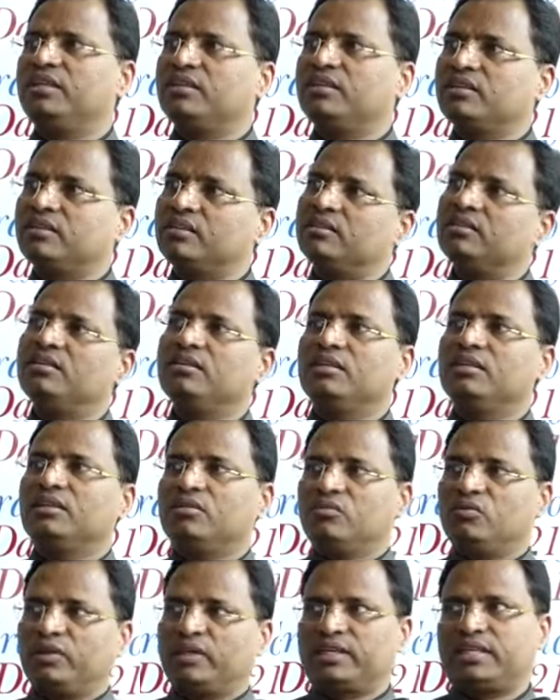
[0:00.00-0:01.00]
in the
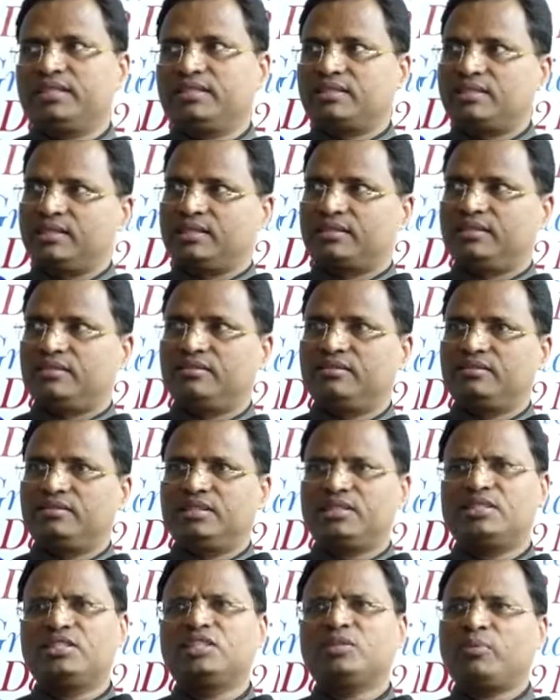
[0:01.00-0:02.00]
working sector.
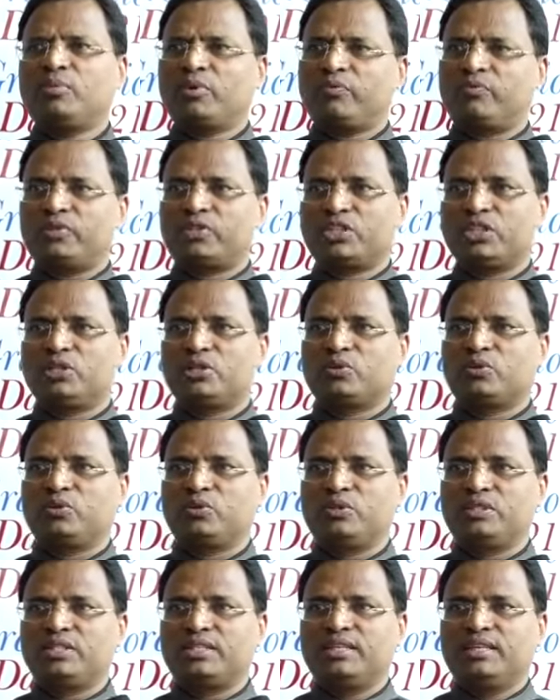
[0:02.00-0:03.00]
This is a professional
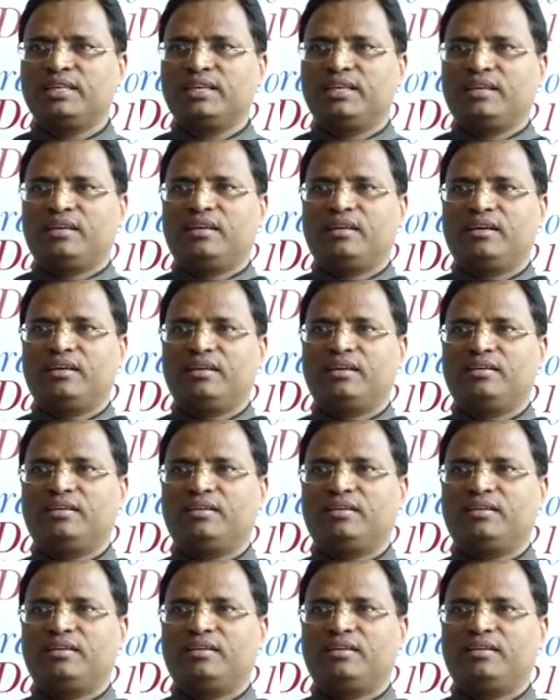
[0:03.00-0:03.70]
course, and